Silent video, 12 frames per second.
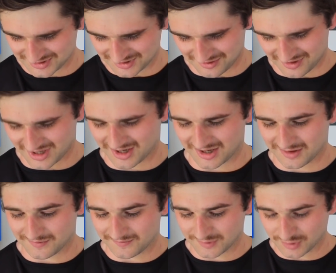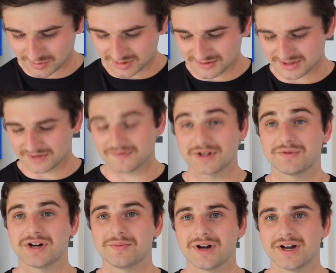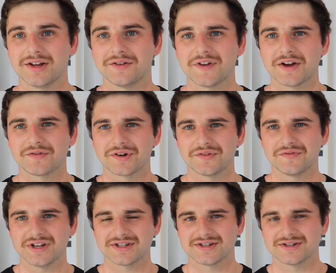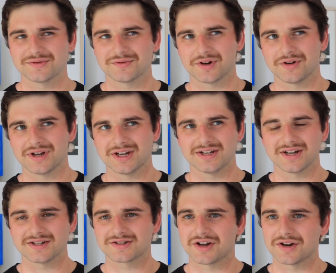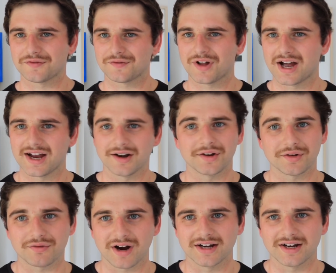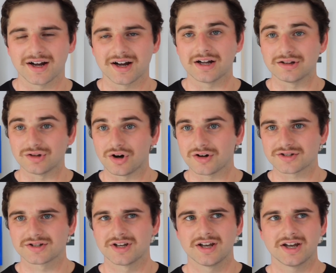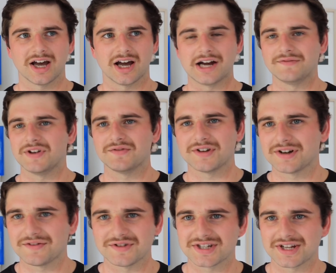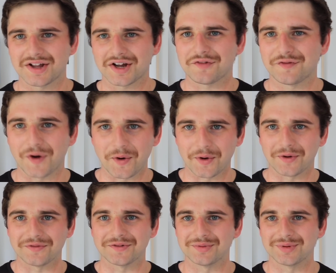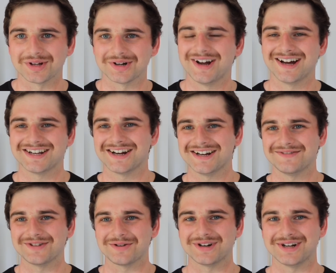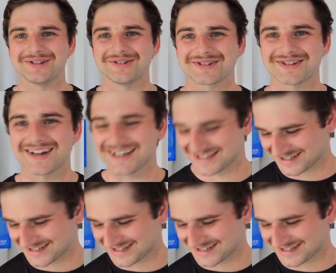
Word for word: So Norbert Lou's definitely one of my favorite investors, although he does kind of fly under the radar a lot. I've never even seen like a photo of Norbert Lou. I don't even know what he looks like.